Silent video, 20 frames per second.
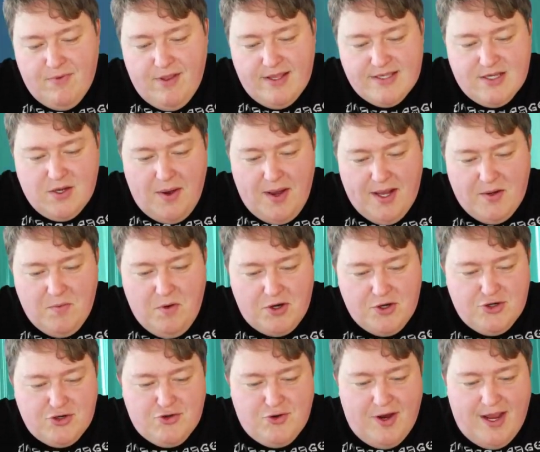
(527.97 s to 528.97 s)
let's go ahead and
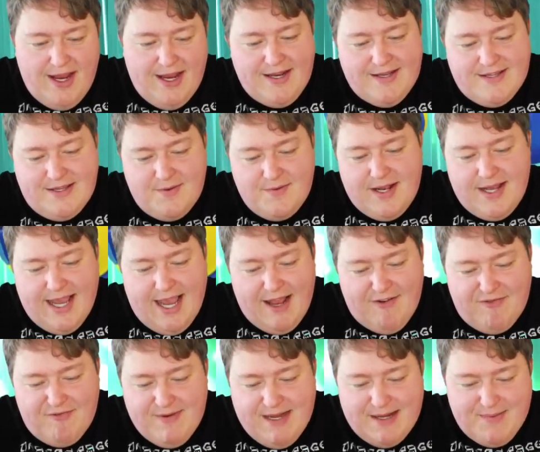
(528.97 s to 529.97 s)
Wonder Trade, see what I get
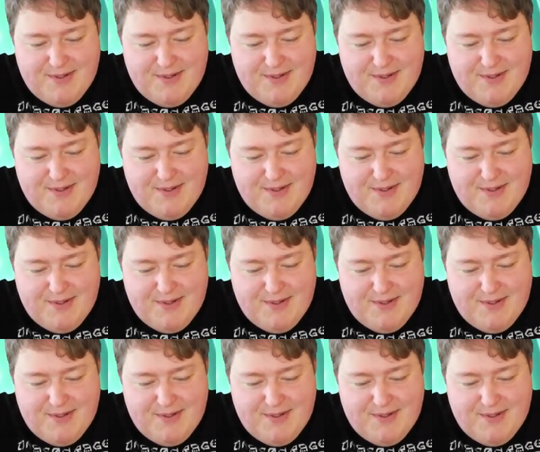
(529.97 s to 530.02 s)
from my